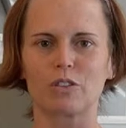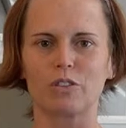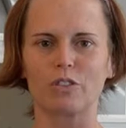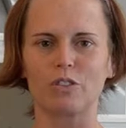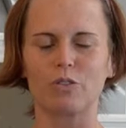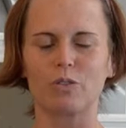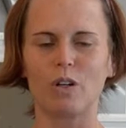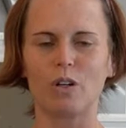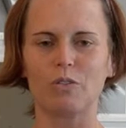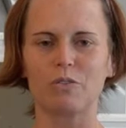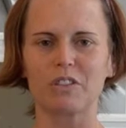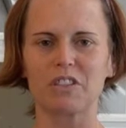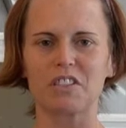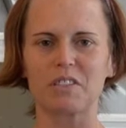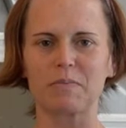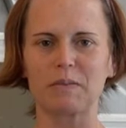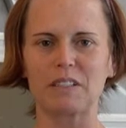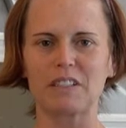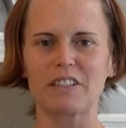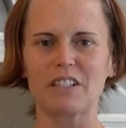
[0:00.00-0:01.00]
You only
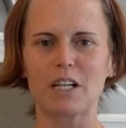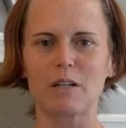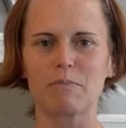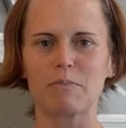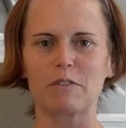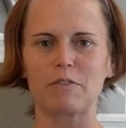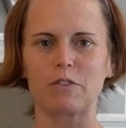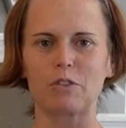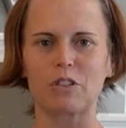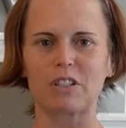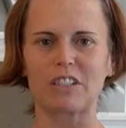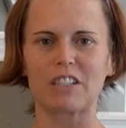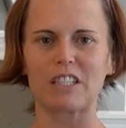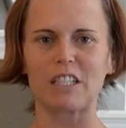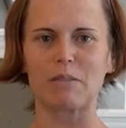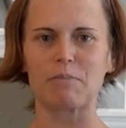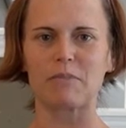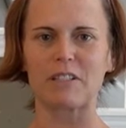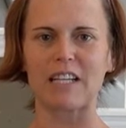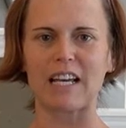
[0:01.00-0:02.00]
speed it up if you can
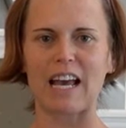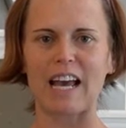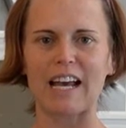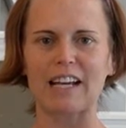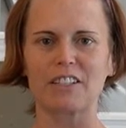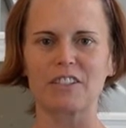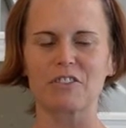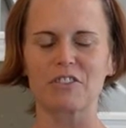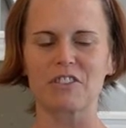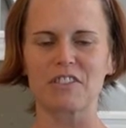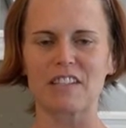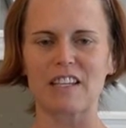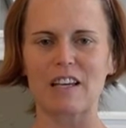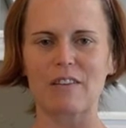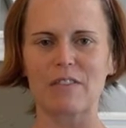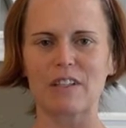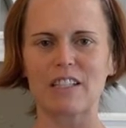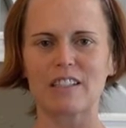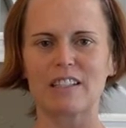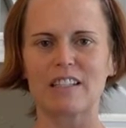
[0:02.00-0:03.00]
keep the accuracy of
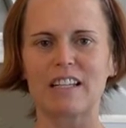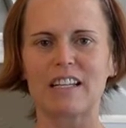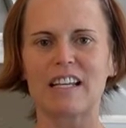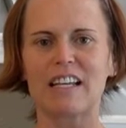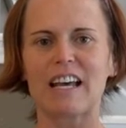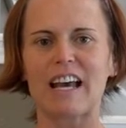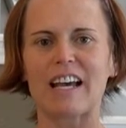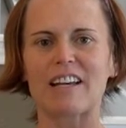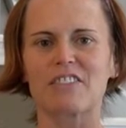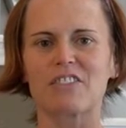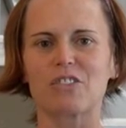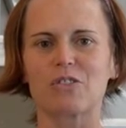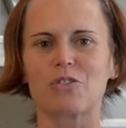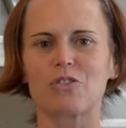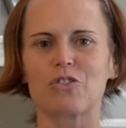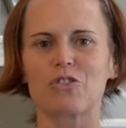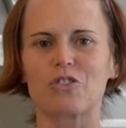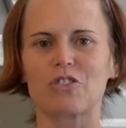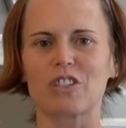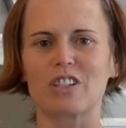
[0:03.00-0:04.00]
it. As soon
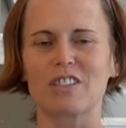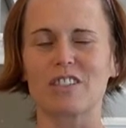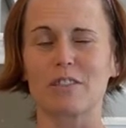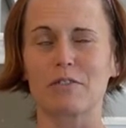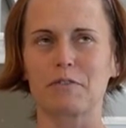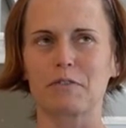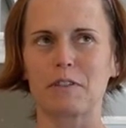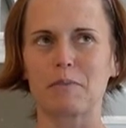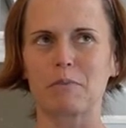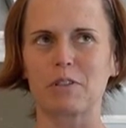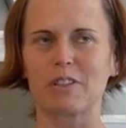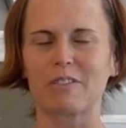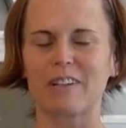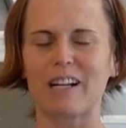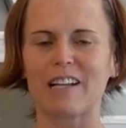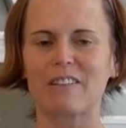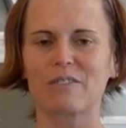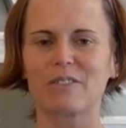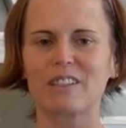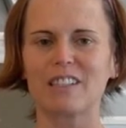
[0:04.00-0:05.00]
as you start to fumble
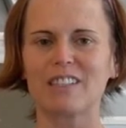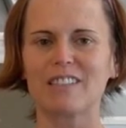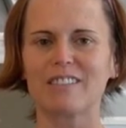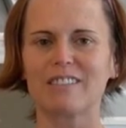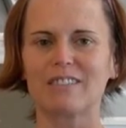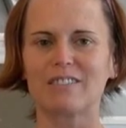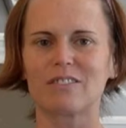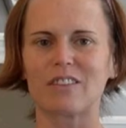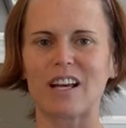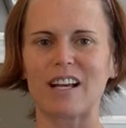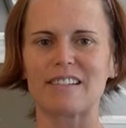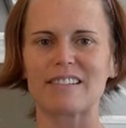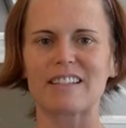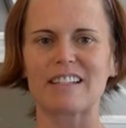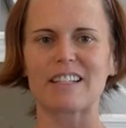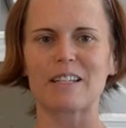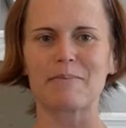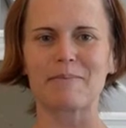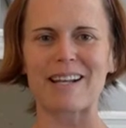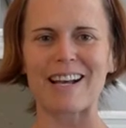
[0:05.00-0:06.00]
around with it, as
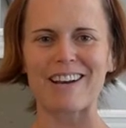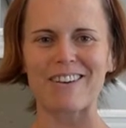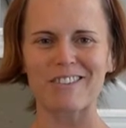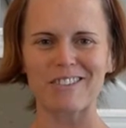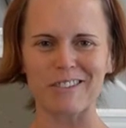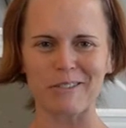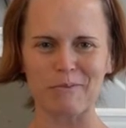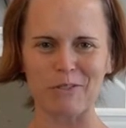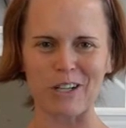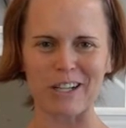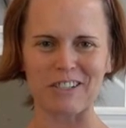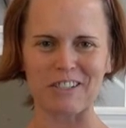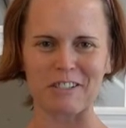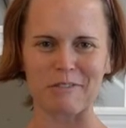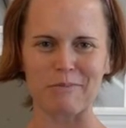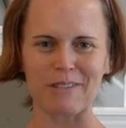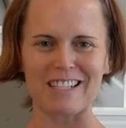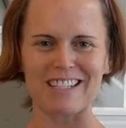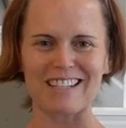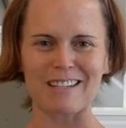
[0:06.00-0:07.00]
I am now, as I'm trying to
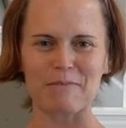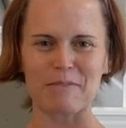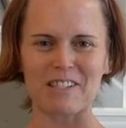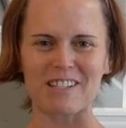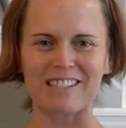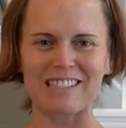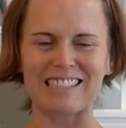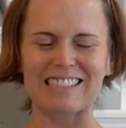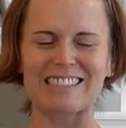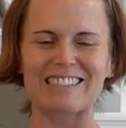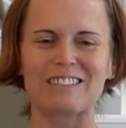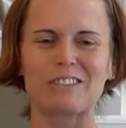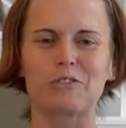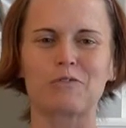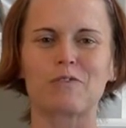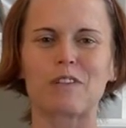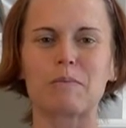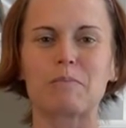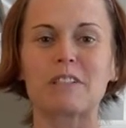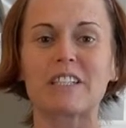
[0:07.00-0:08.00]
speak, I'm starting to get a
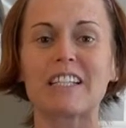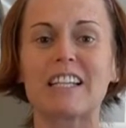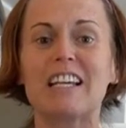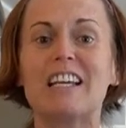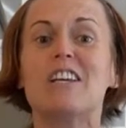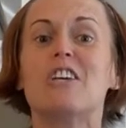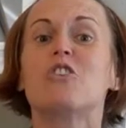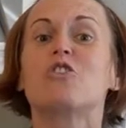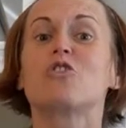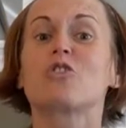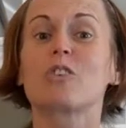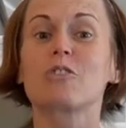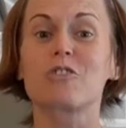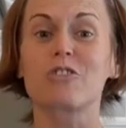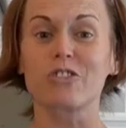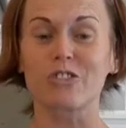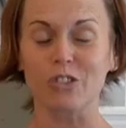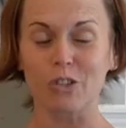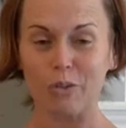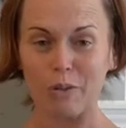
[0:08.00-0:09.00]
little fumbly, so I'll
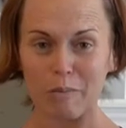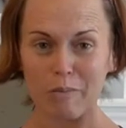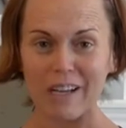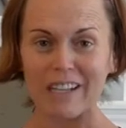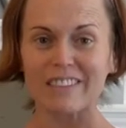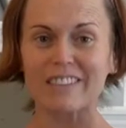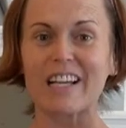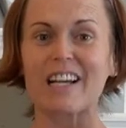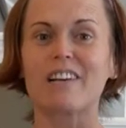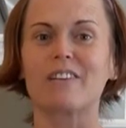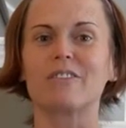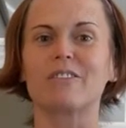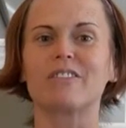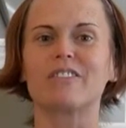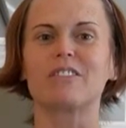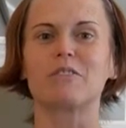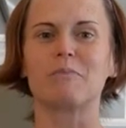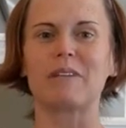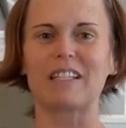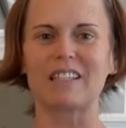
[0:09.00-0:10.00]
slow it back down
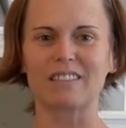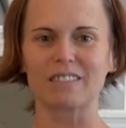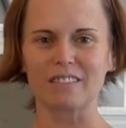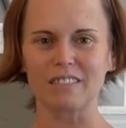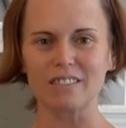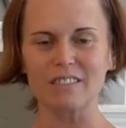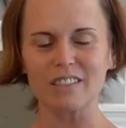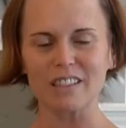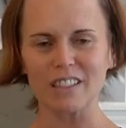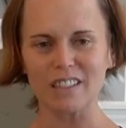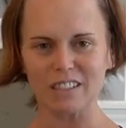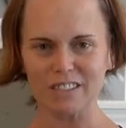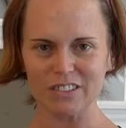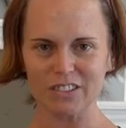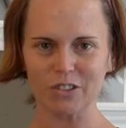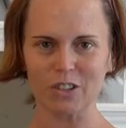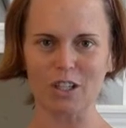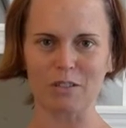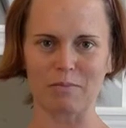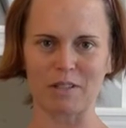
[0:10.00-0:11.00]
to make it a little
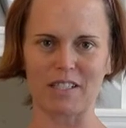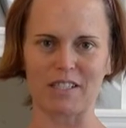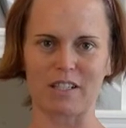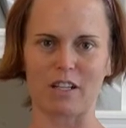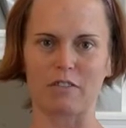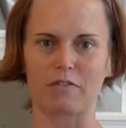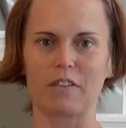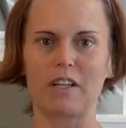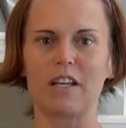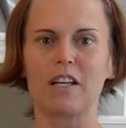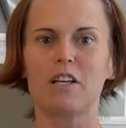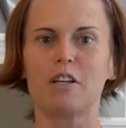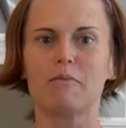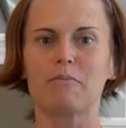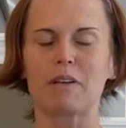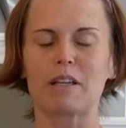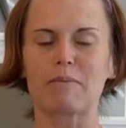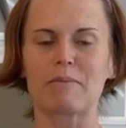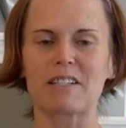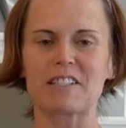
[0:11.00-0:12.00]
easier on myself.
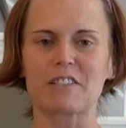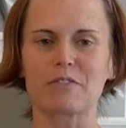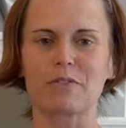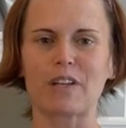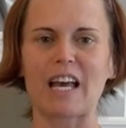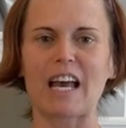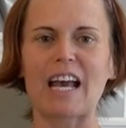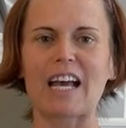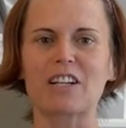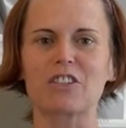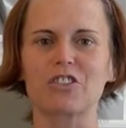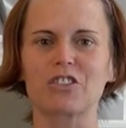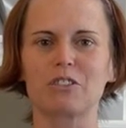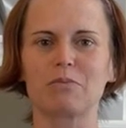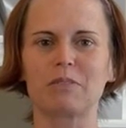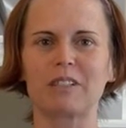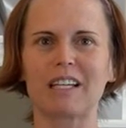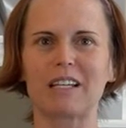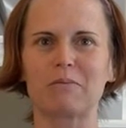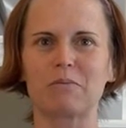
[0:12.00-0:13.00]
Make myself actually
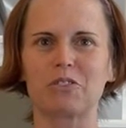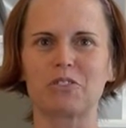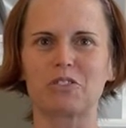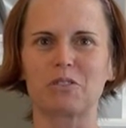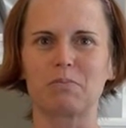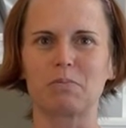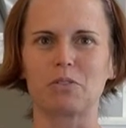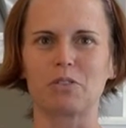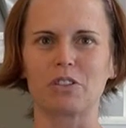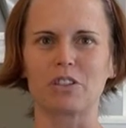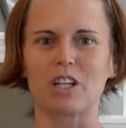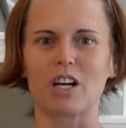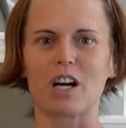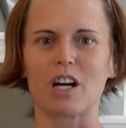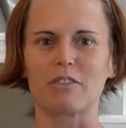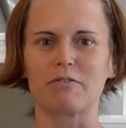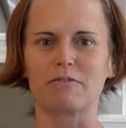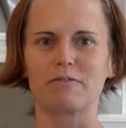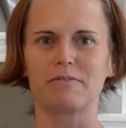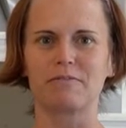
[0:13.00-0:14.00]
be able to pull it
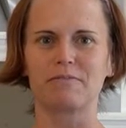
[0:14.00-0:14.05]
off.